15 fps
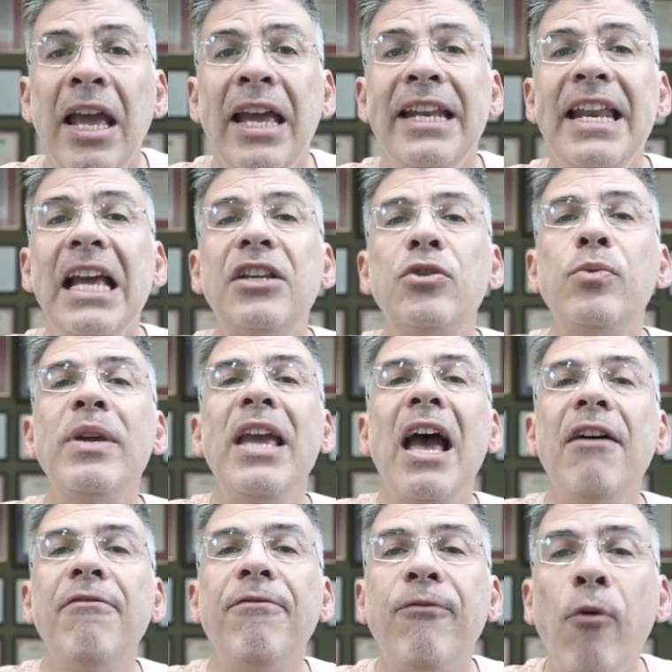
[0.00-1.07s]
Next, we
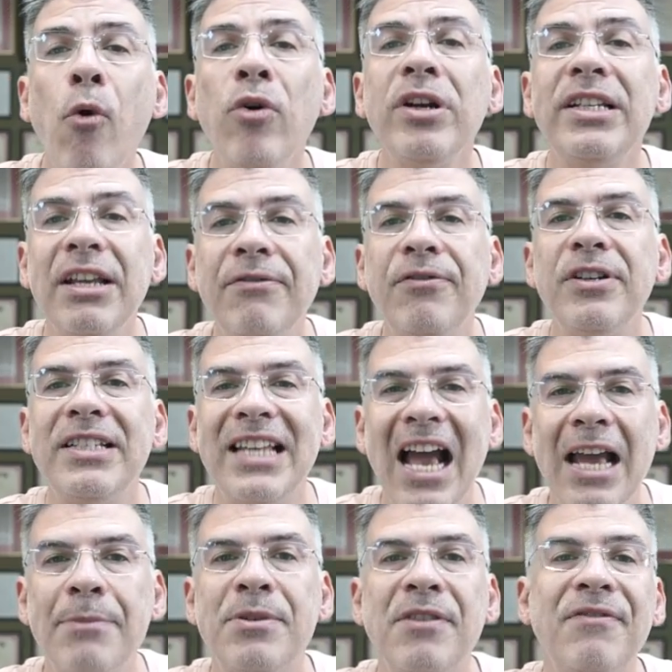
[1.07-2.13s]
have four different
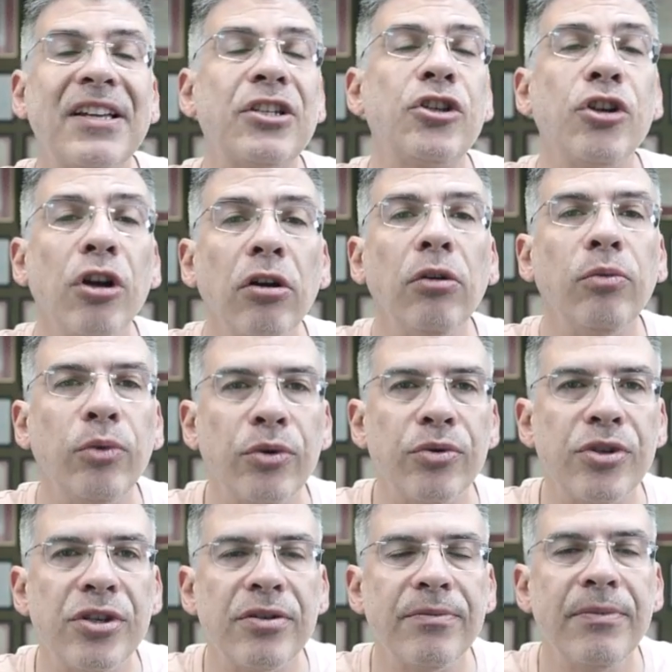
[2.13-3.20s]
types of external
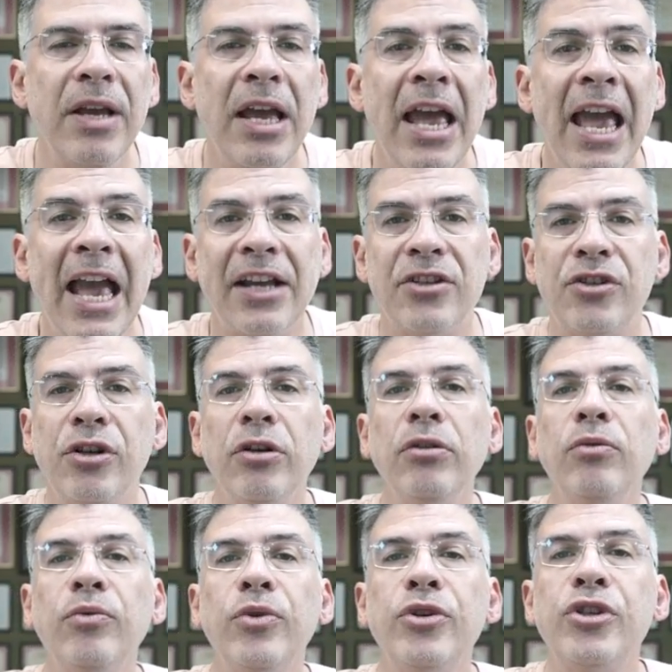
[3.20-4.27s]
routes. External
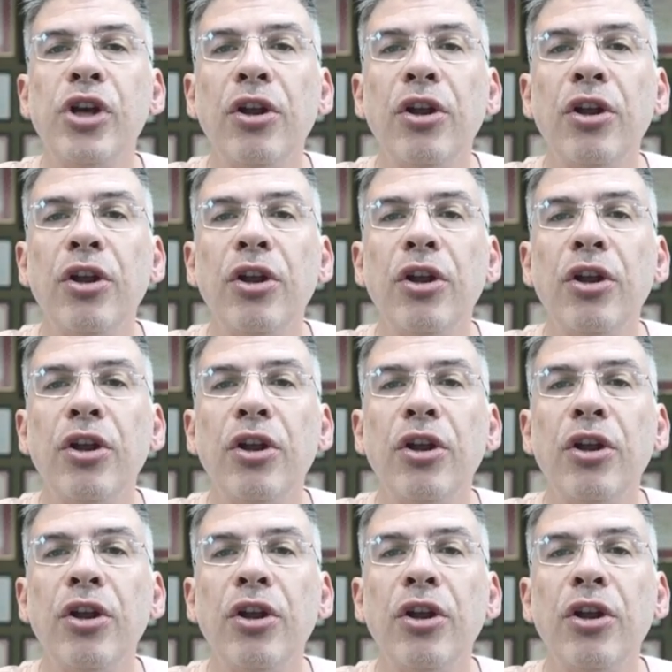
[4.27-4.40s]
routes are